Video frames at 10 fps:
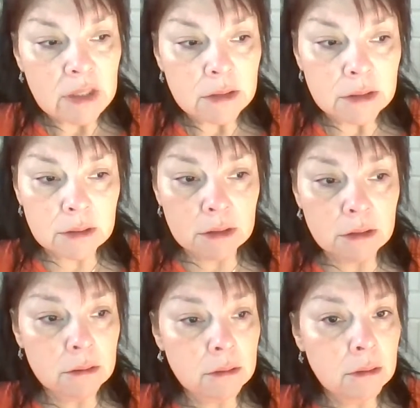She
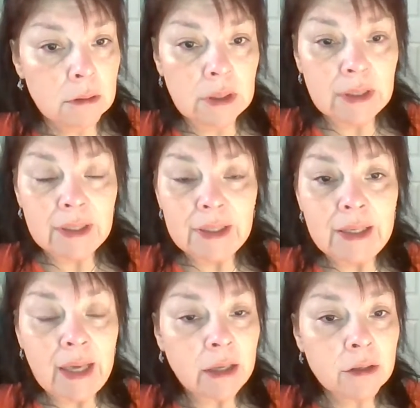says,
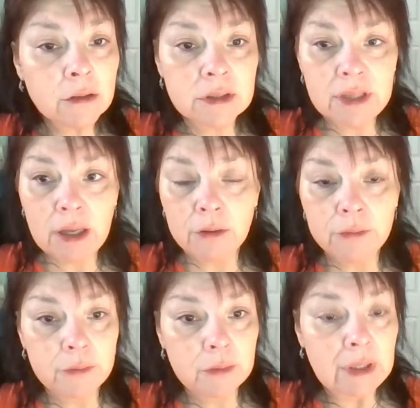get
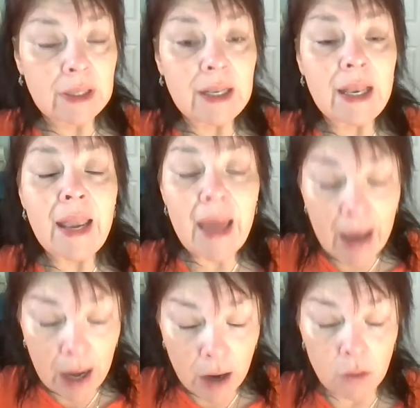yourself
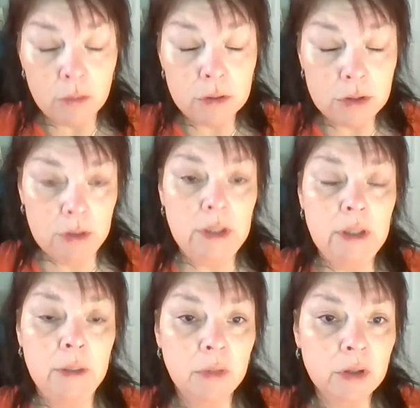now to
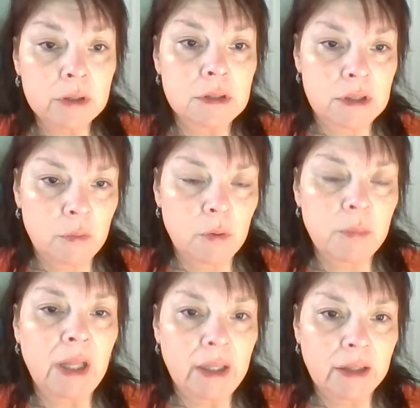the emergency
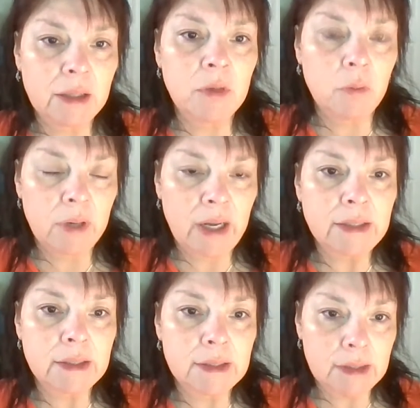room and let them know what I
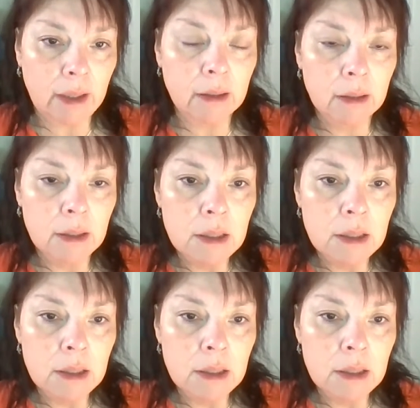just said.